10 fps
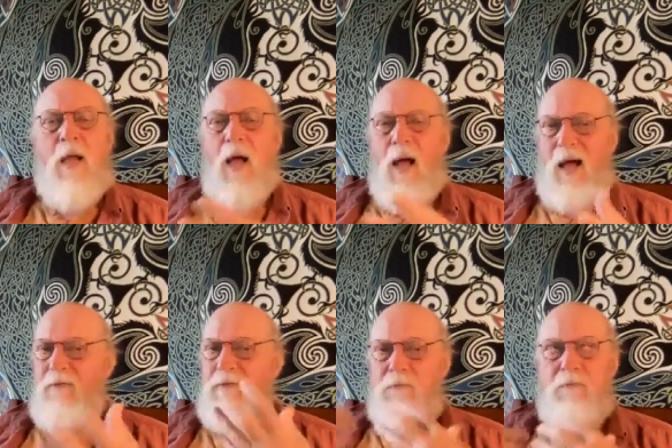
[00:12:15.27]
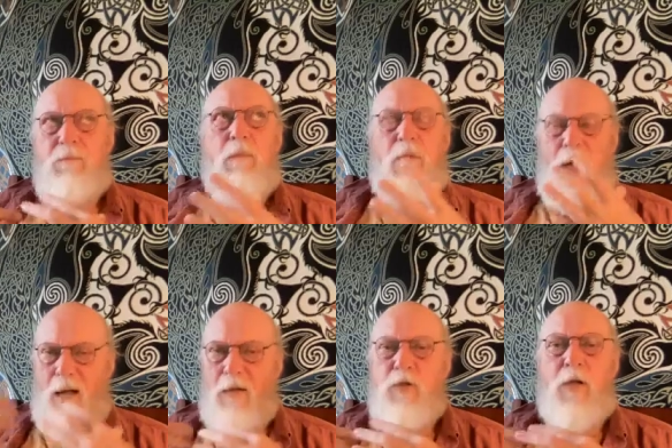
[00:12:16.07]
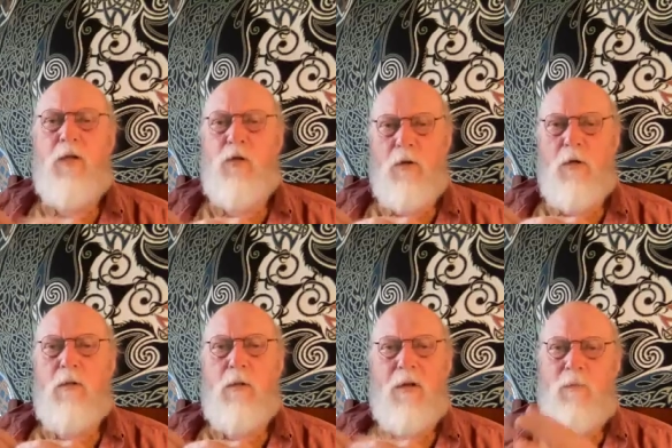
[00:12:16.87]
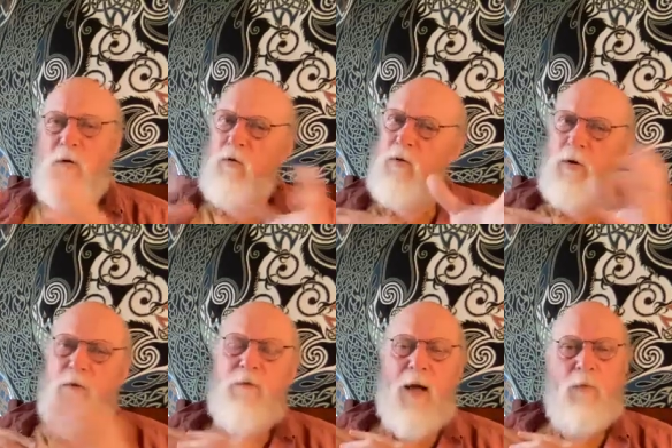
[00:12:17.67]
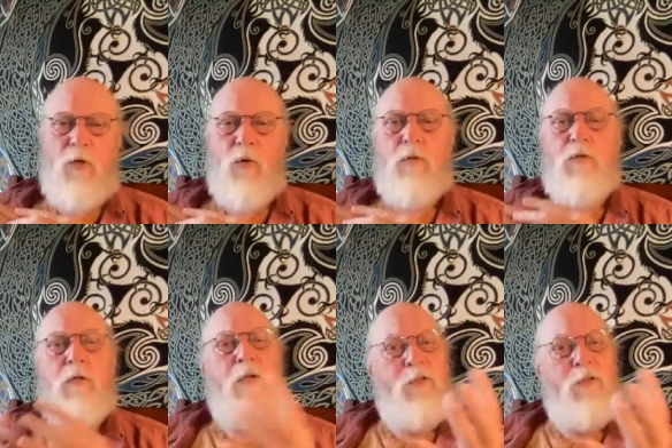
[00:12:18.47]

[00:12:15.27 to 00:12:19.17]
I've kind of stayed current. I've been over here in the family courts.